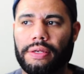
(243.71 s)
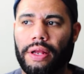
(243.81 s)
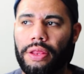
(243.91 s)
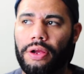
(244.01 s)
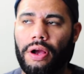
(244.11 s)

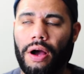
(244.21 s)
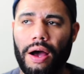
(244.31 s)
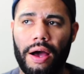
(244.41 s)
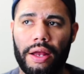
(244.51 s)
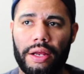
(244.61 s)
another
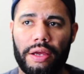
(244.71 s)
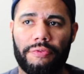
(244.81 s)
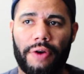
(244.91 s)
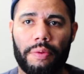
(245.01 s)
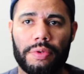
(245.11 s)
con,
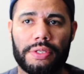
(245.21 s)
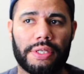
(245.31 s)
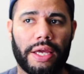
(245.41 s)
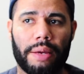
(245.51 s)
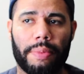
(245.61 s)
if I would
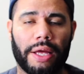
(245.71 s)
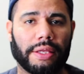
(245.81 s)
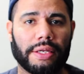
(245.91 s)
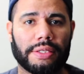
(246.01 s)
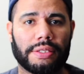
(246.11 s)
say,
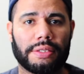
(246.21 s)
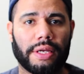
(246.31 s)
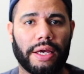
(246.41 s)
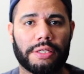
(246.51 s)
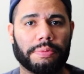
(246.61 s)
about this
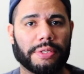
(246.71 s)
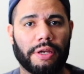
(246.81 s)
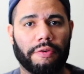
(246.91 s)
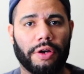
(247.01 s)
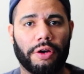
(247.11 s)

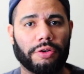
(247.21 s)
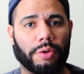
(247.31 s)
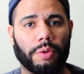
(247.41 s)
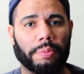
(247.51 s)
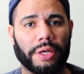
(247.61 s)

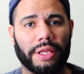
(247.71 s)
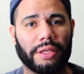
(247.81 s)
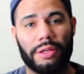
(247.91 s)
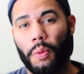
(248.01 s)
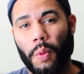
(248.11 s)
SB700 would be
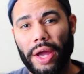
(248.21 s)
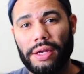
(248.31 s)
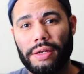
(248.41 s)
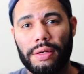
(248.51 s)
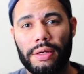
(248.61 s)
the
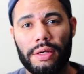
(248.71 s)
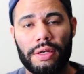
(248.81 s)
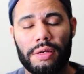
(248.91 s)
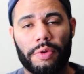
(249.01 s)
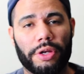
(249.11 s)
weight.
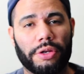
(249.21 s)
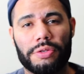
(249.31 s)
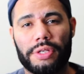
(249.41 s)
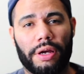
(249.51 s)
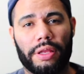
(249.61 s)
When you
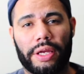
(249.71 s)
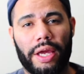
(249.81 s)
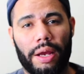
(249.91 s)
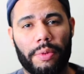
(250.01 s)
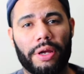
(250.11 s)
use it on the
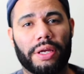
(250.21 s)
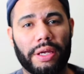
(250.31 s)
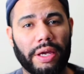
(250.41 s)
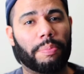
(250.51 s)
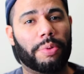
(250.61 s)
camera, it
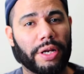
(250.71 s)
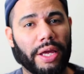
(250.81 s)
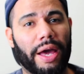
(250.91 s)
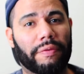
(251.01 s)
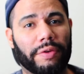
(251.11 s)
can get
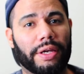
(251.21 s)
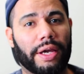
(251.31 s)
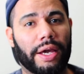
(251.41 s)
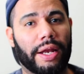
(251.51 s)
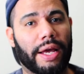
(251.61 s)
pretty
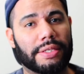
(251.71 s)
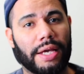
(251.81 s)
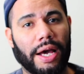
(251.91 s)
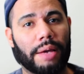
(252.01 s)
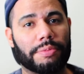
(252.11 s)
heavy, and at
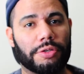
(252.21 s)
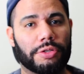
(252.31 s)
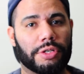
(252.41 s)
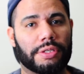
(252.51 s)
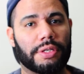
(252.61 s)
times you
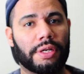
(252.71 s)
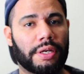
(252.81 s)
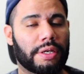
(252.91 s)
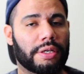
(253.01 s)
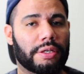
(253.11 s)
just,
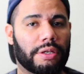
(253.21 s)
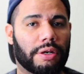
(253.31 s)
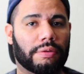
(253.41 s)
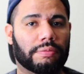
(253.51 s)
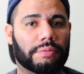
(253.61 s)

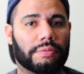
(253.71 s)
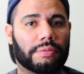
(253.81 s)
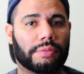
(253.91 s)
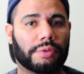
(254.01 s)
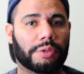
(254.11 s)
you
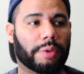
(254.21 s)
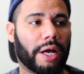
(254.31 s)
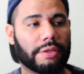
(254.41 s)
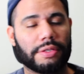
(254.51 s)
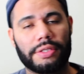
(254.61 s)
would
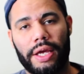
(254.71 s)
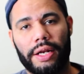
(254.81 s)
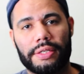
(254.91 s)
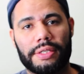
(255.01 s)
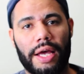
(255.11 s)
have to set
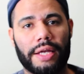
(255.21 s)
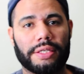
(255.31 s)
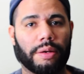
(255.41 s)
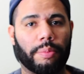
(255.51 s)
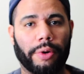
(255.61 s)
it aside,
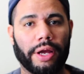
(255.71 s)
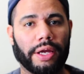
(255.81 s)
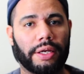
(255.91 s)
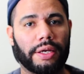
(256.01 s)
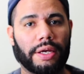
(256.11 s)
take a break,